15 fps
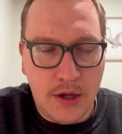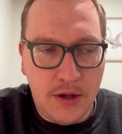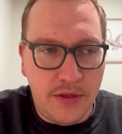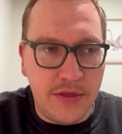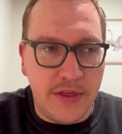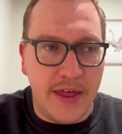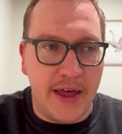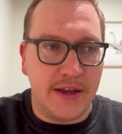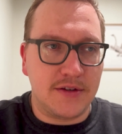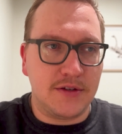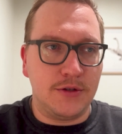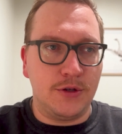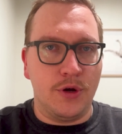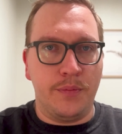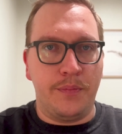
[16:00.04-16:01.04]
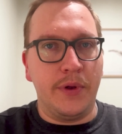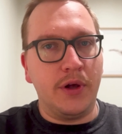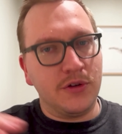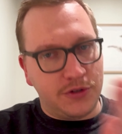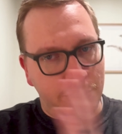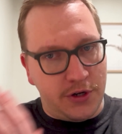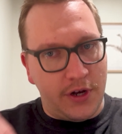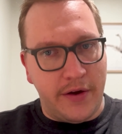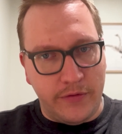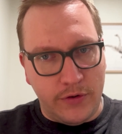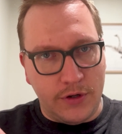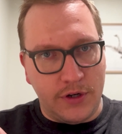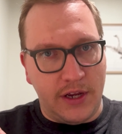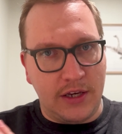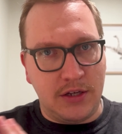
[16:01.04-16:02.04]
that your bills are
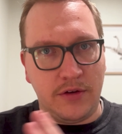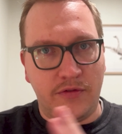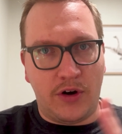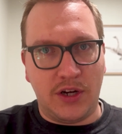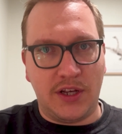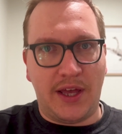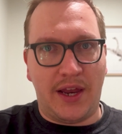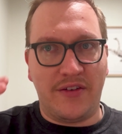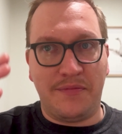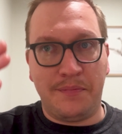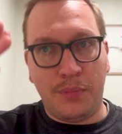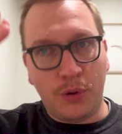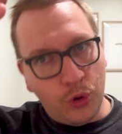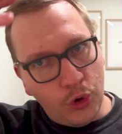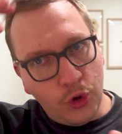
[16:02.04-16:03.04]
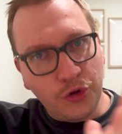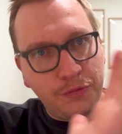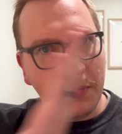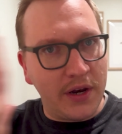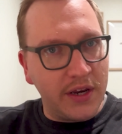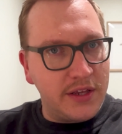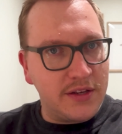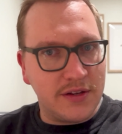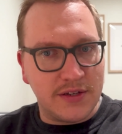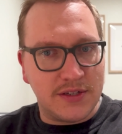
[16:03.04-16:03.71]
covered and you've already kind of pulled money to the